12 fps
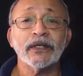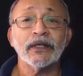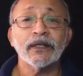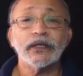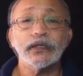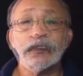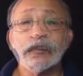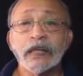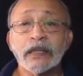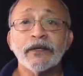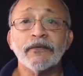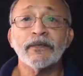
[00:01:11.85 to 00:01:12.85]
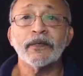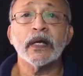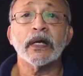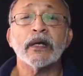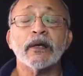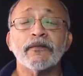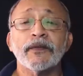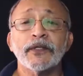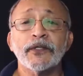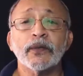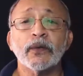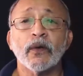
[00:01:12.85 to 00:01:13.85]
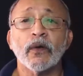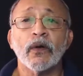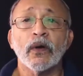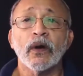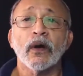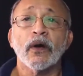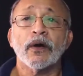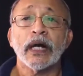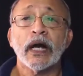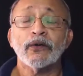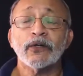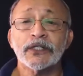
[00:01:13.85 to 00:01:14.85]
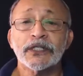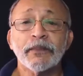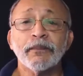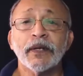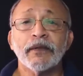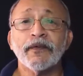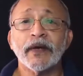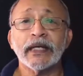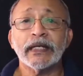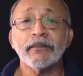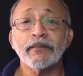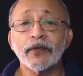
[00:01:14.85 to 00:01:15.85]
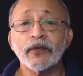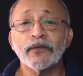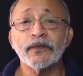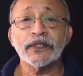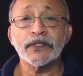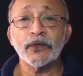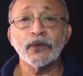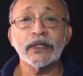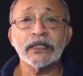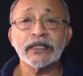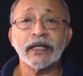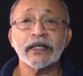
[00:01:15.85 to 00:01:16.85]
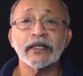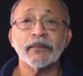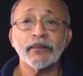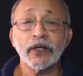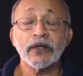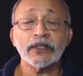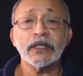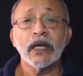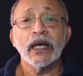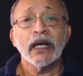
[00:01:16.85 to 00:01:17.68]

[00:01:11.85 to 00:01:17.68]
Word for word: I will do another uh, video on how to simplify and improve this cooling technique because